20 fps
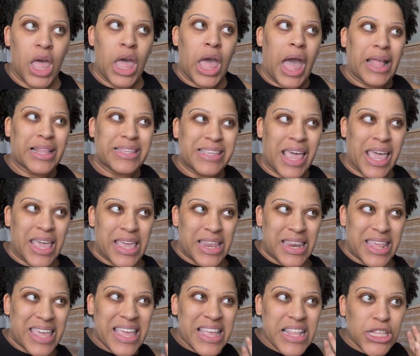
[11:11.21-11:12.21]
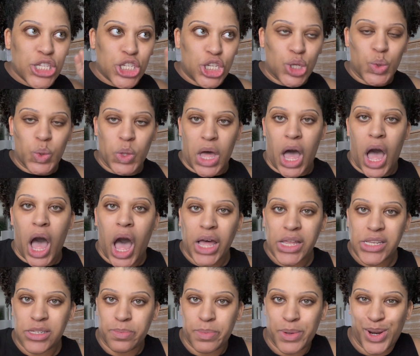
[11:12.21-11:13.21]
and take it into the
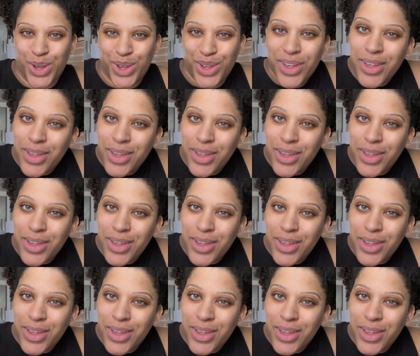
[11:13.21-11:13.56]
hospital